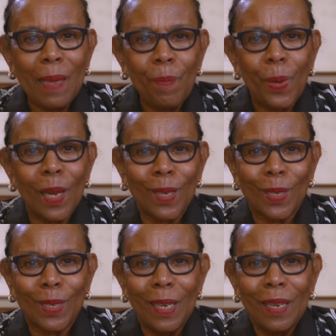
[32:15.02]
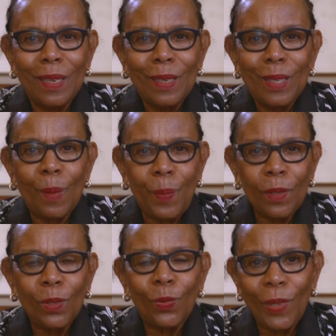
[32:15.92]
impulse to
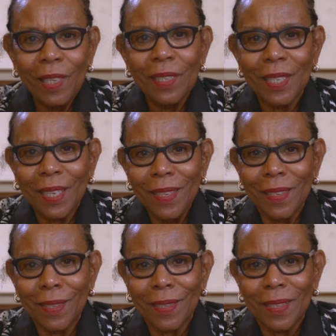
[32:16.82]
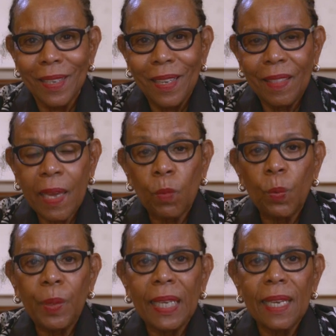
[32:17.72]
build real skills that
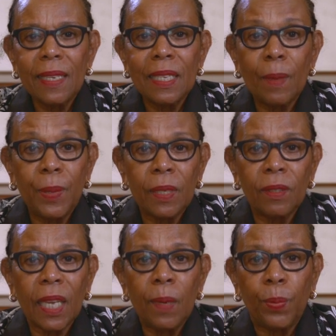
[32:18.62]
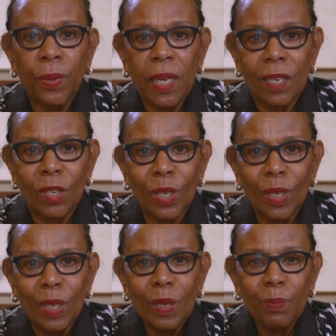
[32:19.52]
will begin to build a bridge
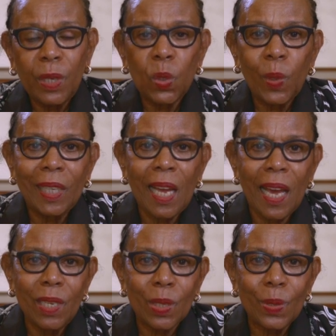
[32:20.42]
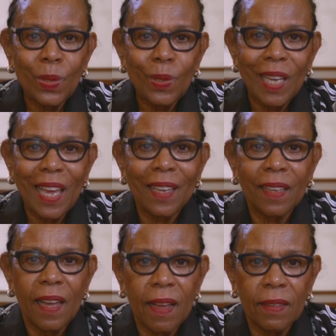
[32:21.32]
between high school
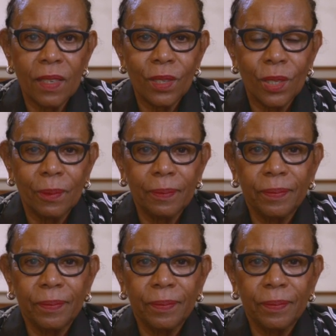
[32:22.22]
and college.